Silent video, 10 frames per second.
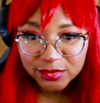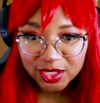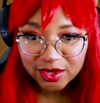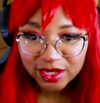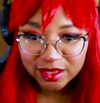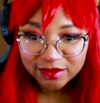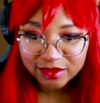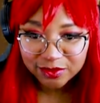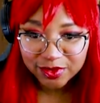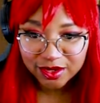Okay, this
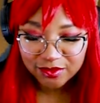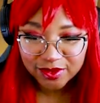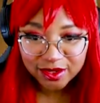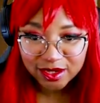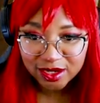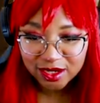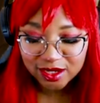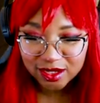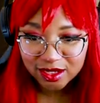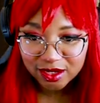is the part where
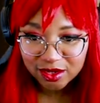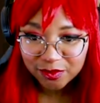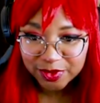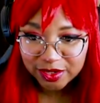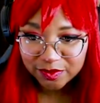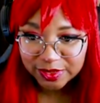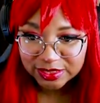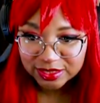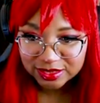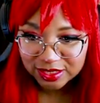I hope I don't
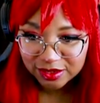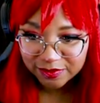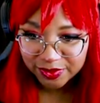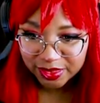mess this up.